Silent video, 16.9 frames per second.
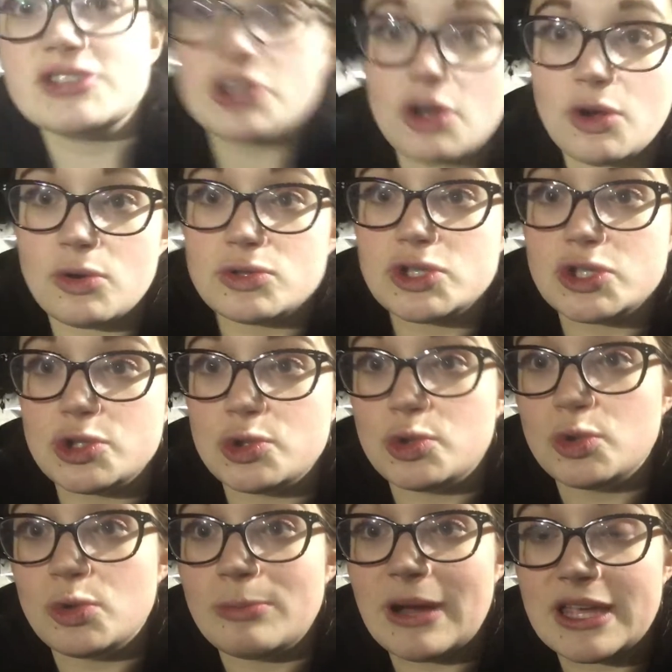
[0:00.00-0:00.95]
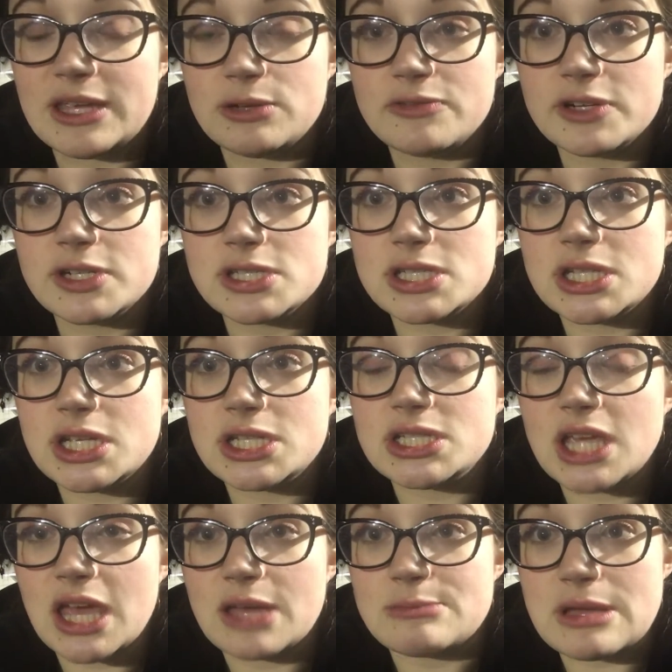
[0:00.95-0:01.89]
to go to my university
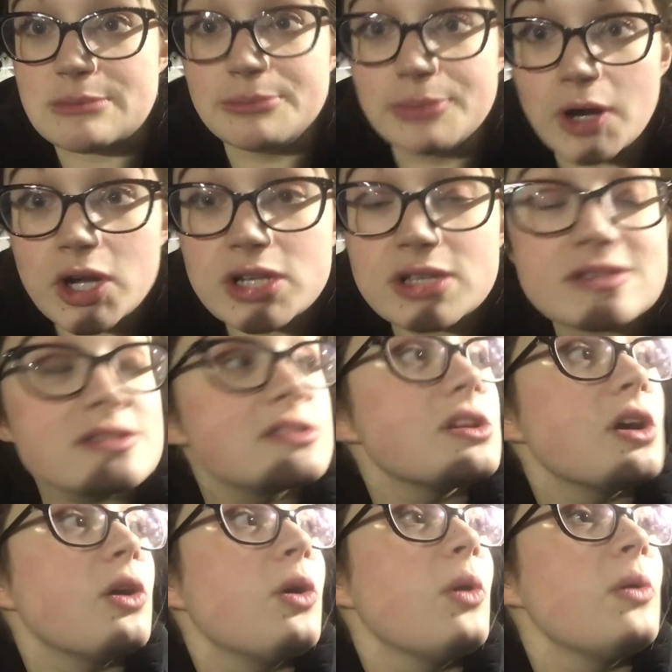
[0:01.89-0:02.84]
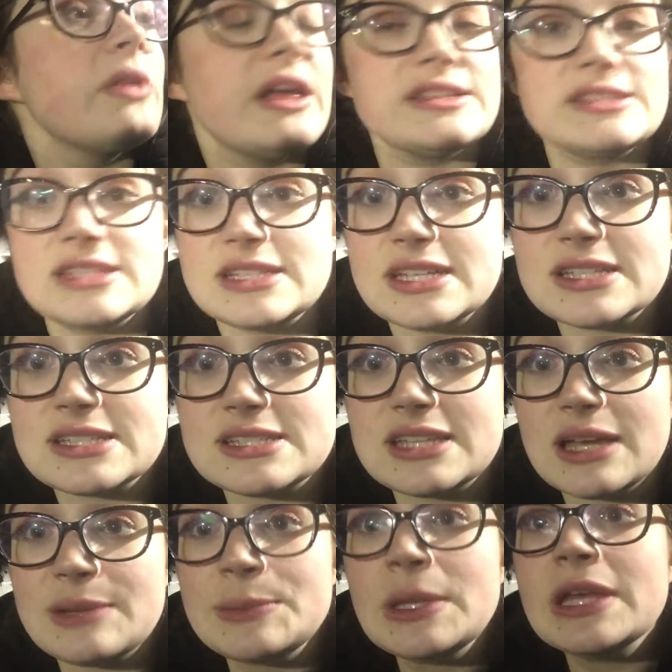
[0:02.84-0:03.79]
to get my books, so that's the next
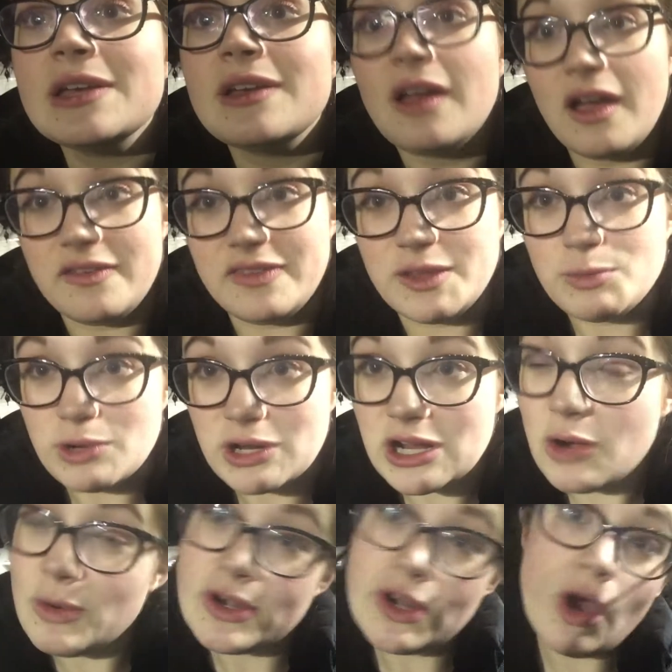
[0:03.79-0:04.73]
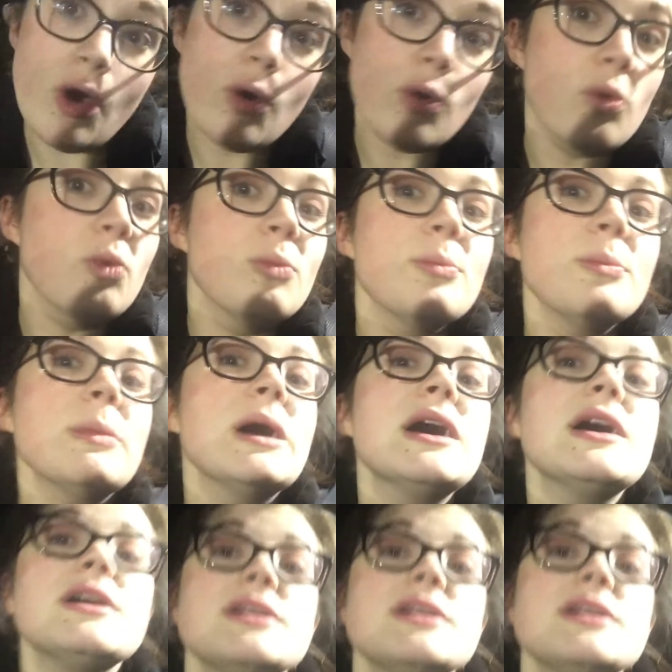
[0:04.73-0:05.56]
step. And then we're going home.